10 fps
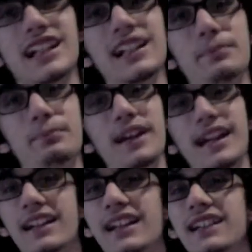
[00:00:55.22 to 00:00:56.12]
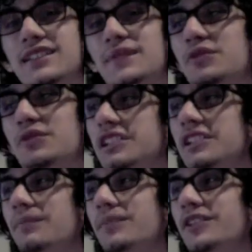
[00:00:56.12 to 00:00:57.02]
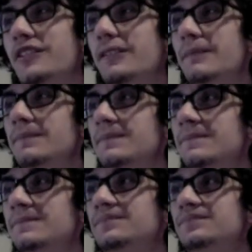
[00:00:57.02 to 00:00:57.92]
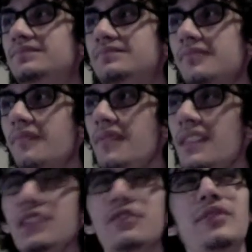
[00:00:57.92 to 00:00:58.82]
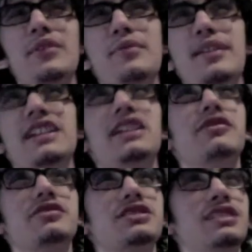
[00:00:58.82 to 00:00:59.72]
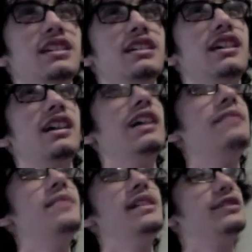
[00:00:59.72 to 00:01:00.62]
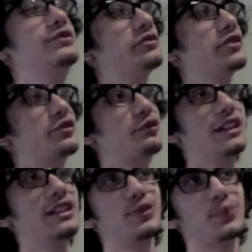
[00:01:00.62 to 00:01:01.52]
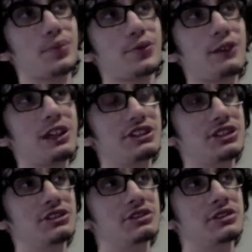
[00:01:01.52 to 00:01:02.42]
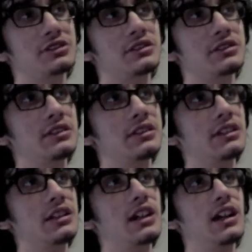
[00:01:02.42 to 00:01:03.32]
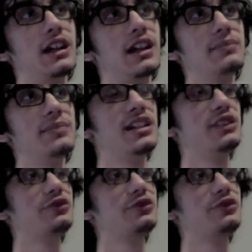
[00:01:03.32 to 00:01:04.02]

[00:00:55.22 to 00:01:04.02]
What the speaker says: kind of badass if you think about it. If everybody else, I made it through the Great Depression. I made